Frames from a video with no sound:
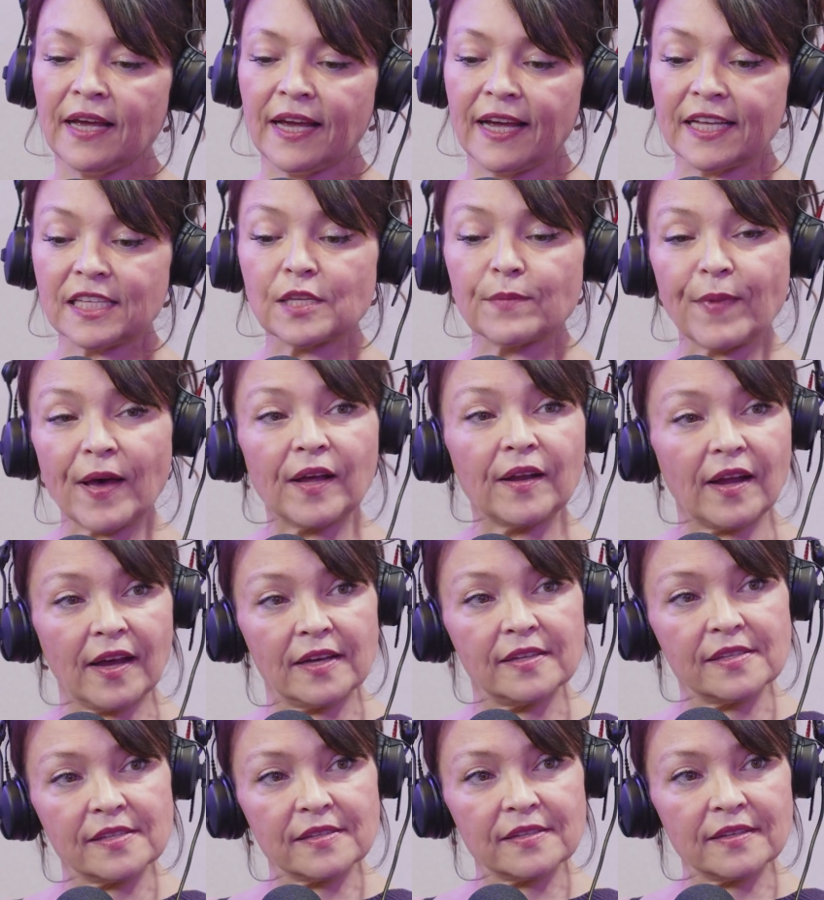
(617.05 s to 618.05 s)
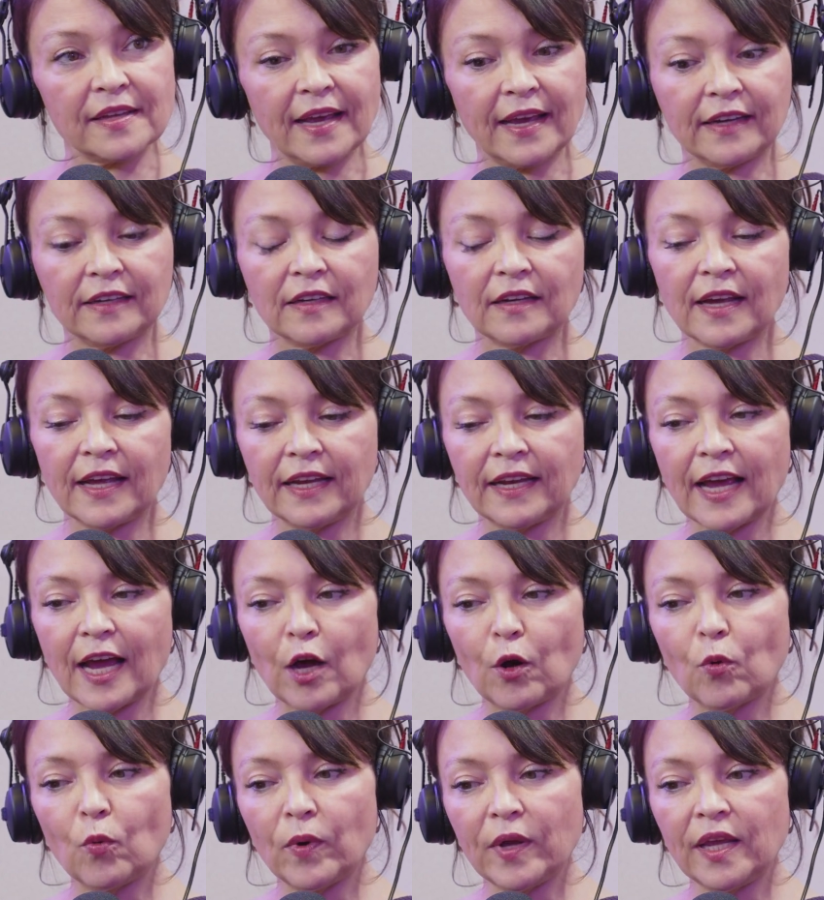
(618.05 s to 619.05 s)
It's about us and
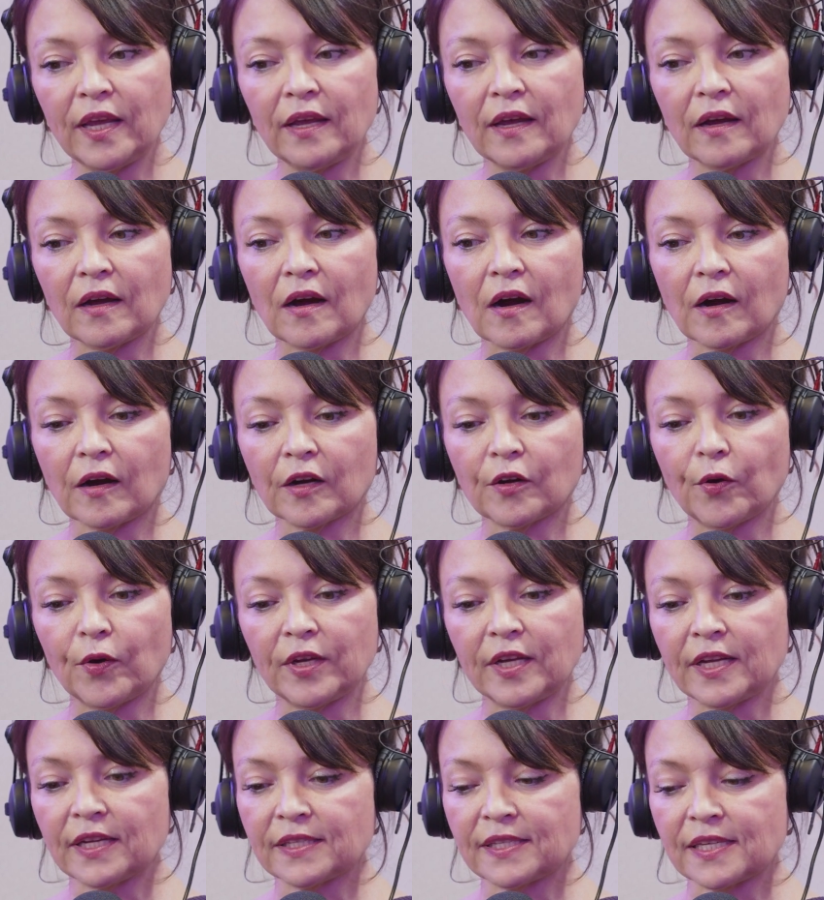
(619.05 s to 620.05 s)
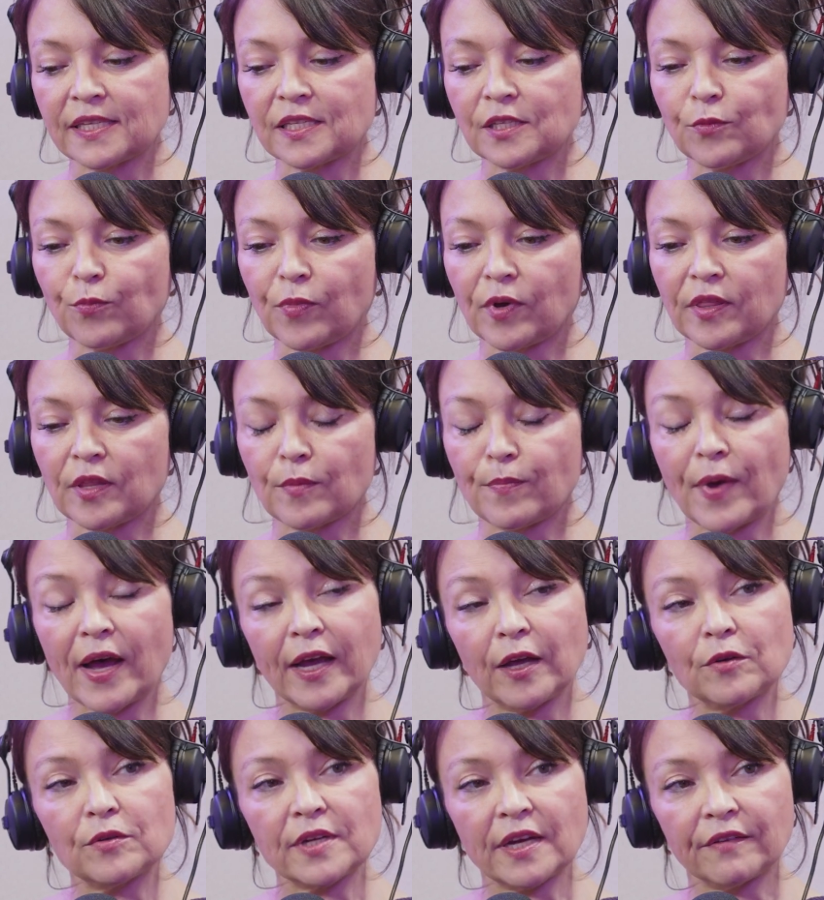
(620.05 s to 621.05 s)
how we are going to exist with a
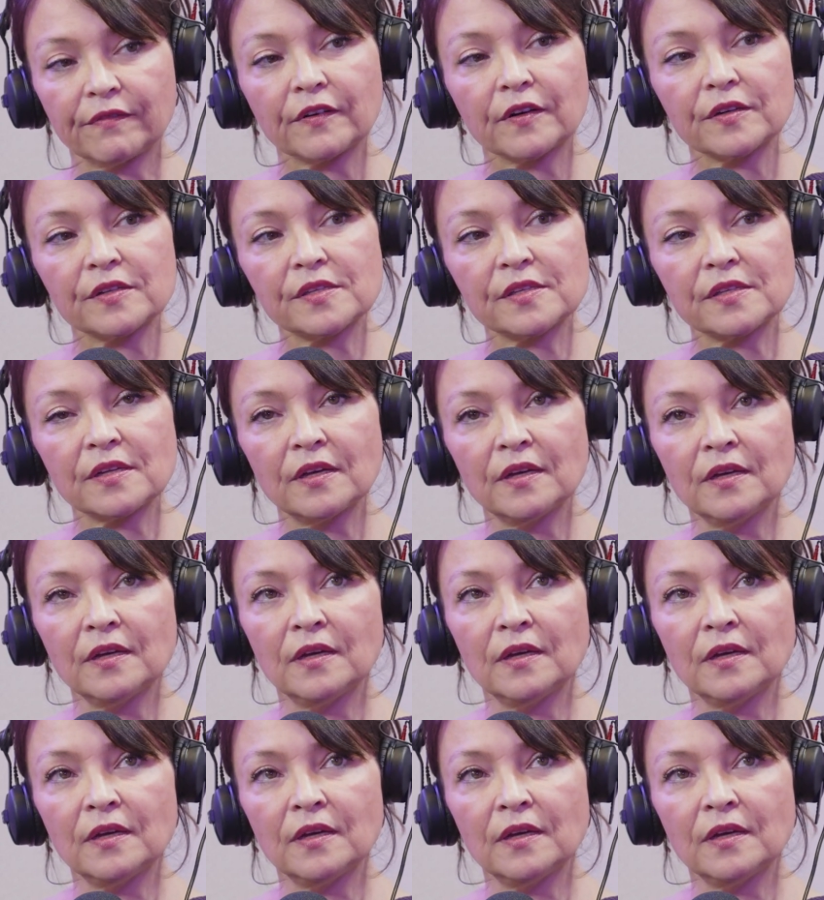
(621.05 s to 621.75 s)
biodiverse